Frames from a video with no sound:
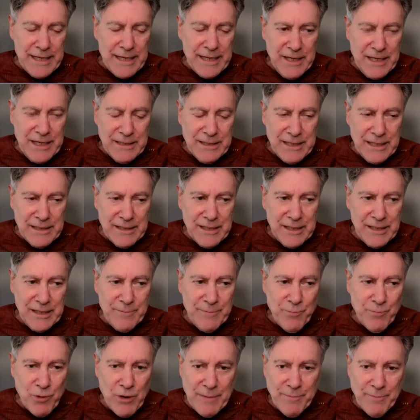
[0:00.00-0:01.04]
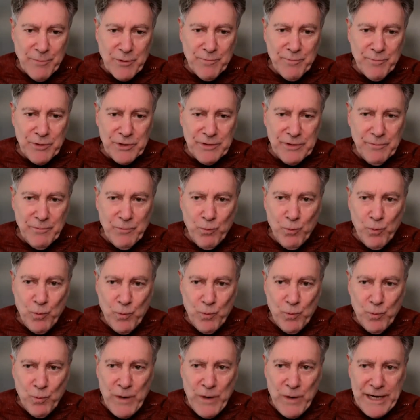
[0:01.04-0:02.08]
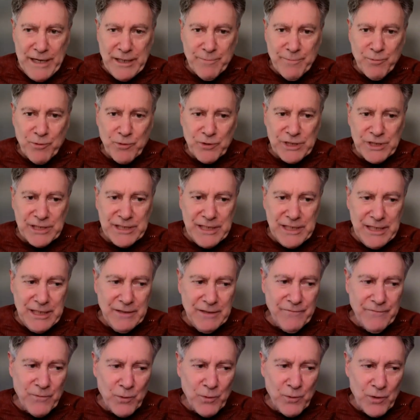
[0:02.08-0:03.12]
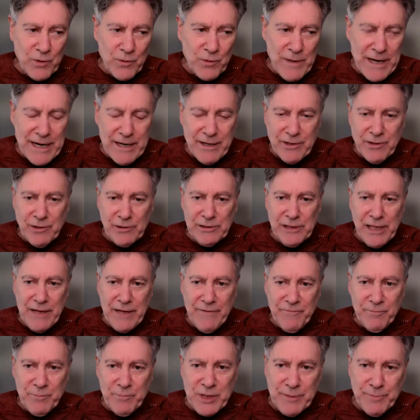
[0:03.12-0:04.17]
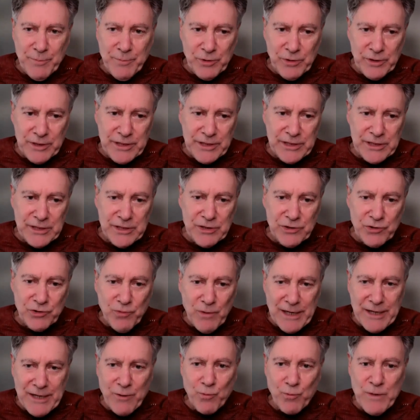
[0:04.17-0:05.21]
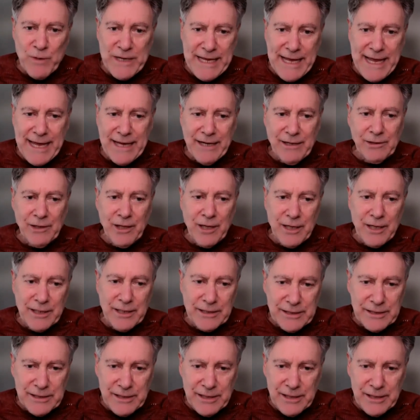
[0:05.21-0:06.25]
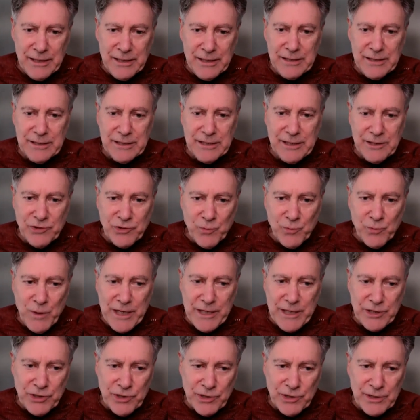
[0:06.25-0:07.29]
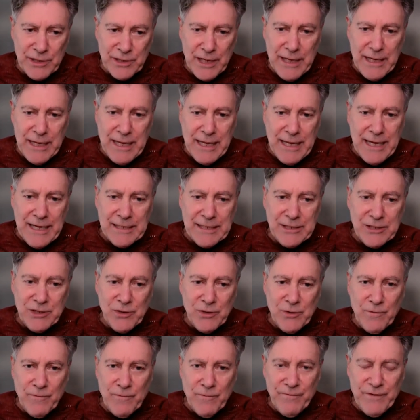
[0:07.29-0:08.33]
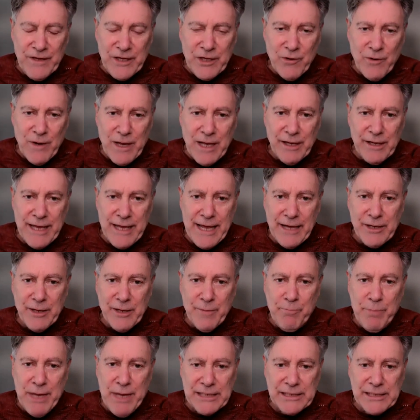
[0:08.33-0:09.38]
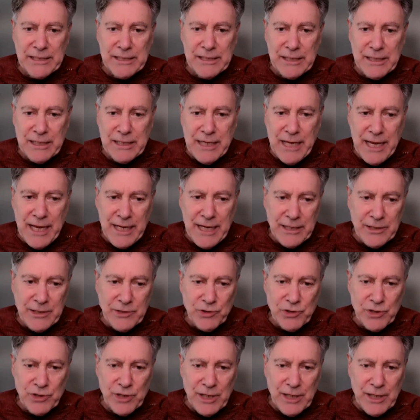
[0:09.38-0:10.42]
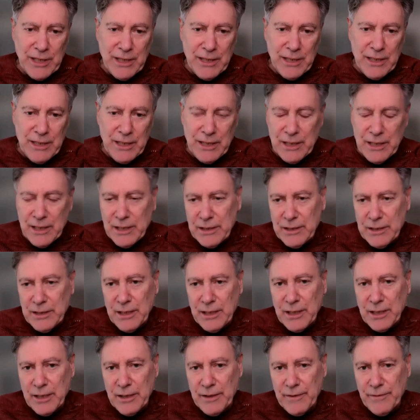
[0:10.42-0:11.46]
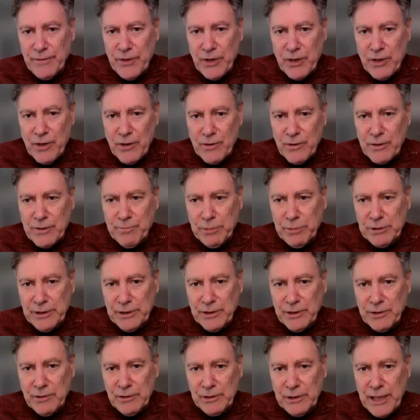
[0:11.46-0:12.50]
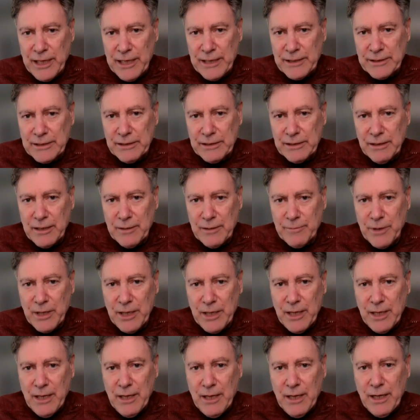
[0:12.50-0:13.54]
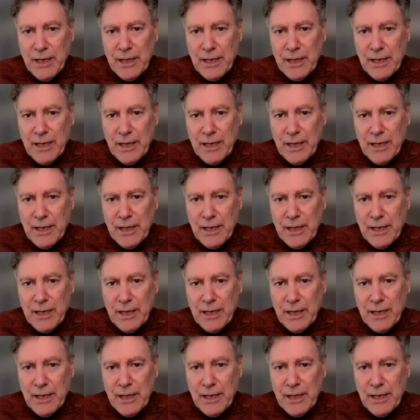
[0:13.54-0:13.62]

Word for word: And I think that the proper way to proceed for radical left people is to try to reanalyze the situation and to figure out how to best engage in uh, the current political landscape.